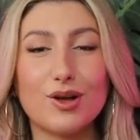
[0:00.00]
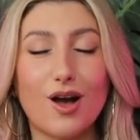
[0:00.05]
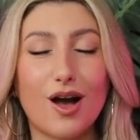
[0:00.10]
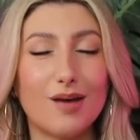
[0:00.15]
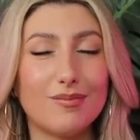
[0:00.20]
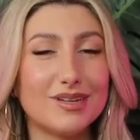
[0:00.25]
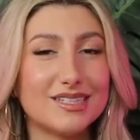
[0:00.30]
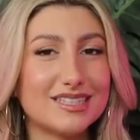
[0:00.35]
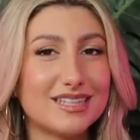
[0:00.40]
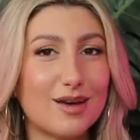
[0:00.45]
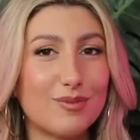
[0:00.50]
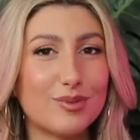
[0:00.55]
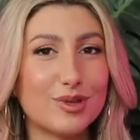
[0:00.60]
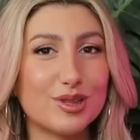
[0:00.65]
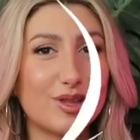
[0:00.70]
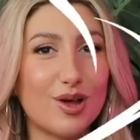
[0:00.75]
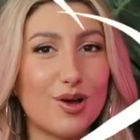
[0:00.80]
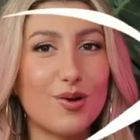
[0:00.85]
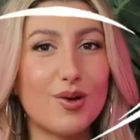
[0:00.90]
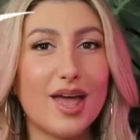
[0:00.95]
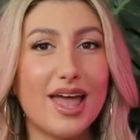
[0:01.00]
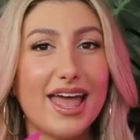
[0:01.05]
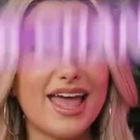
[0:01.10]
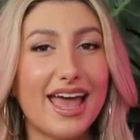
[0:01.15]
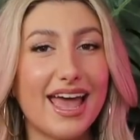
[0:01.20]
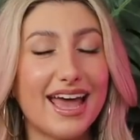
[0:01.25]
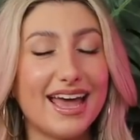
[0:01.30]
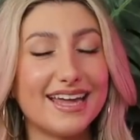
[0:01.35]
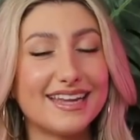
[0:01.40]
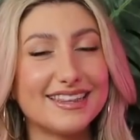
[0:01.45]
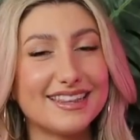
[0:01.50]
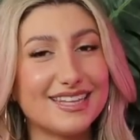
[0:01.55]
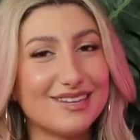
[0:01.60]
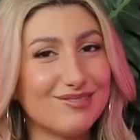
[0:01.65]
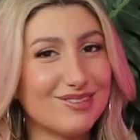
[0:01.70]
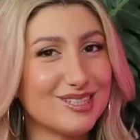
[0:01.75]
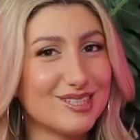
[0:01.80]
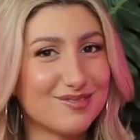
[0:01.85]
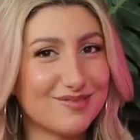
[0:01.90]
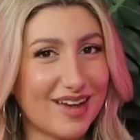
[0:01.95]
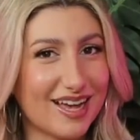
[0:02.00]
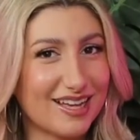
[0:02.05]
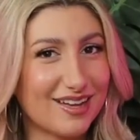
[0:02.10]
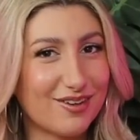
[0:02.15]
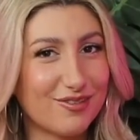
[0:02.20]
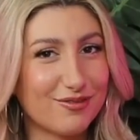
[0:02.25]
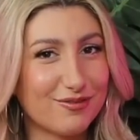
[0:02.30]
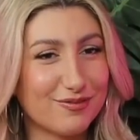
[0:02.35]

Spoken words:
comment down below, and leave us 5